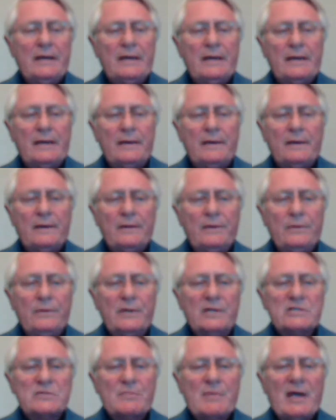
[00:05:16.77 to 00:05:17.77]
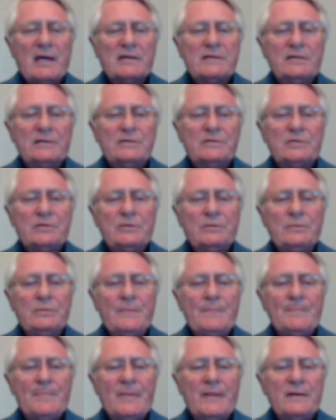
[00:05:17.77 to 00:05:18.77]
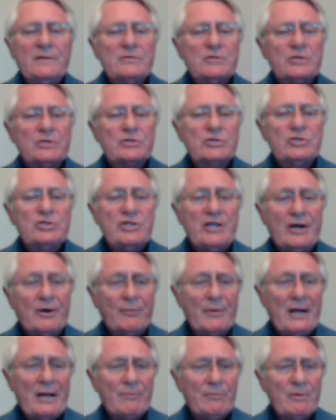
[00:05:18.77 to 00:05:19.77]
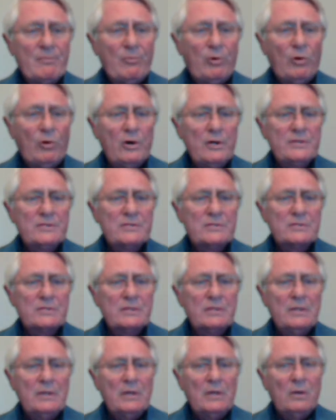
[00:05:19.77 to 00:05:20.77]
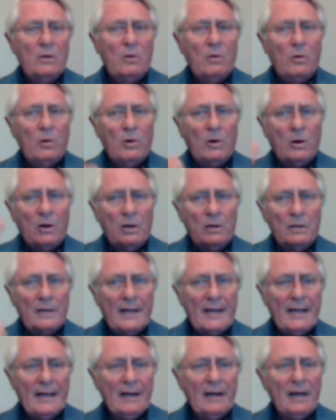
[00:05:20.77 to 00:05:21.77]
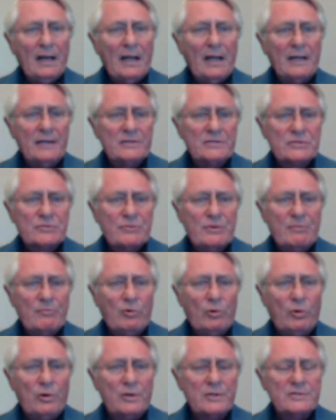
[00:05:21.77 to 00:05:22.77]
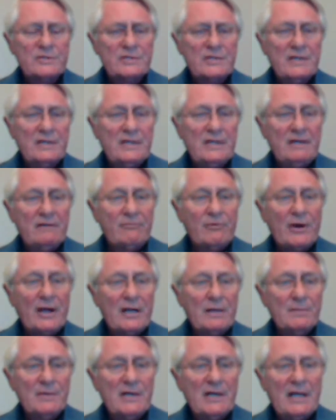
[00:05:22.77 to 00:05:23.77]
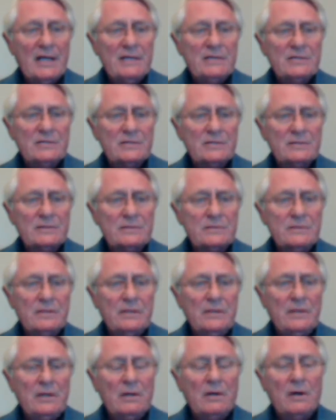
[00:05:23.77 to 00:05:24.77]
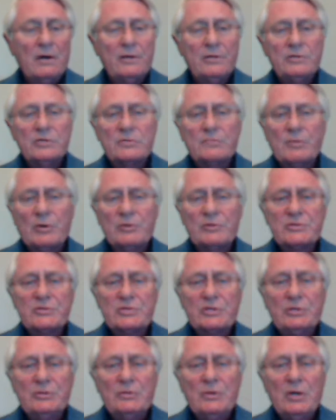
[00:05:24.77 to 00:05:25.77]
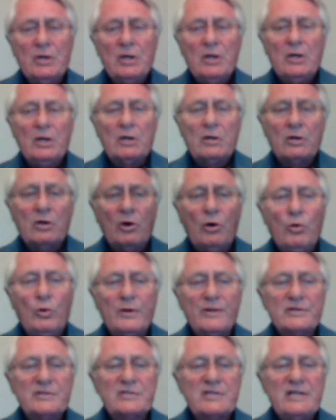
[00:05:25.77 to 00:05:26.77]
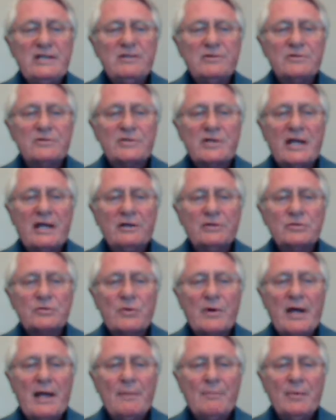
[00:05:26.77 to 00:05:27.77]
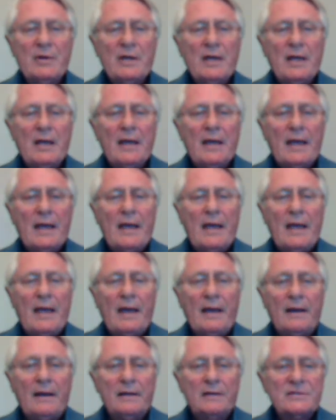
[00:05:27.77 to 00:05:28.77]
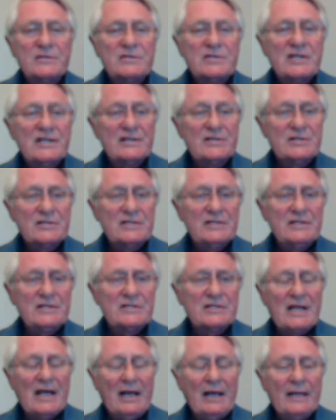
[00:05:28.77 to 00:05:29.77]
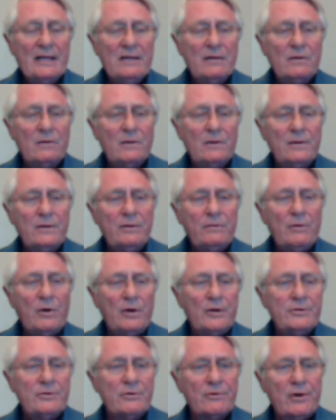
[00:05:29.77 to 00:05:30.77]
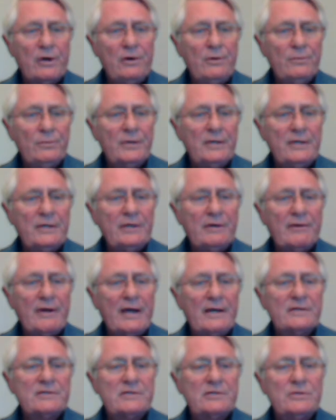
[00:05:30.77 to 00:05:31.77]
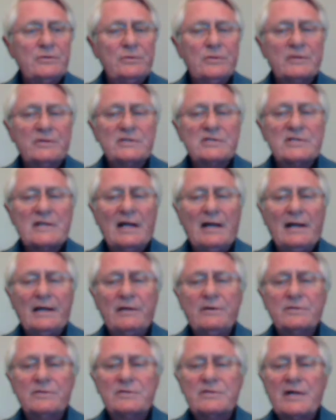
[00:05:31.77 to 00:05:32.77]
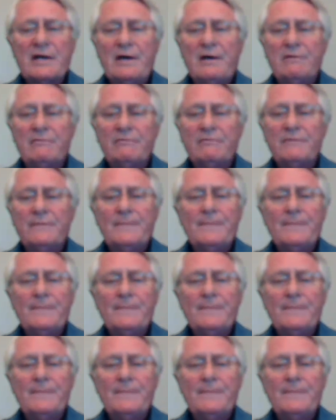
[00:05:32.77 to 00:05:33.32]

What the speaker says: Are you expected to just generate reports or analyze reports and give recommendations? Are you supposed to go with a senior sales rep and assist in selling, or are you on your own and you're out there doing the selling yourself?